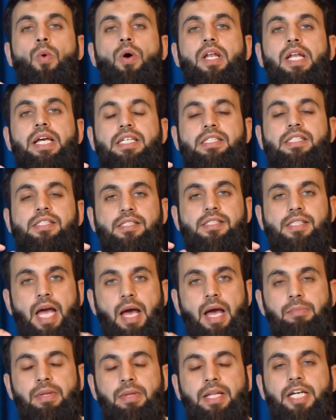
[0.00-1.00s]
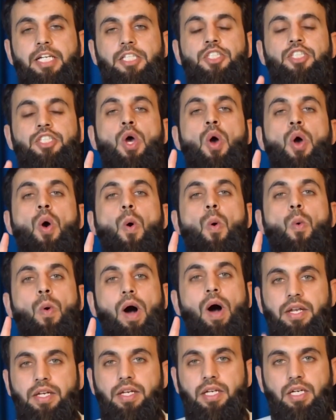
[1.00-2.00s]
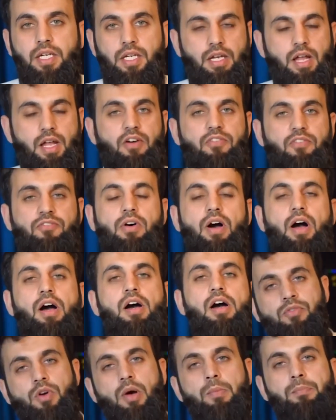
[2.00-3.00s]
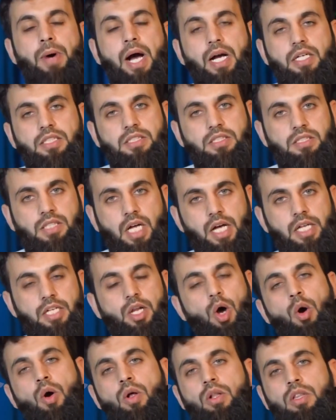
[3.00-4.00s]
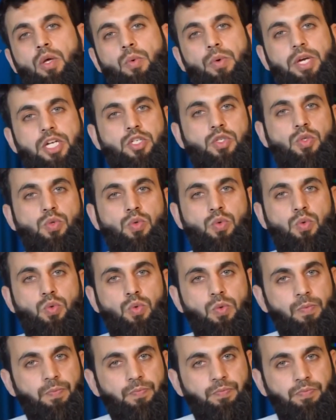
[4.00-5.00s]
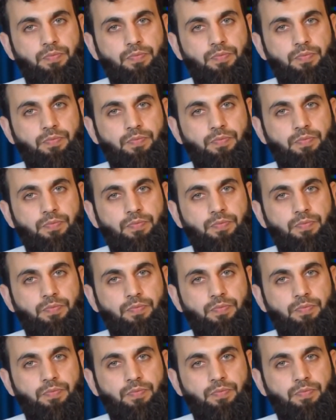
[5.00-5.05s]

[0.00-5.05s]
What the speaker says: will establish one Khilafah from Pakistan all the way to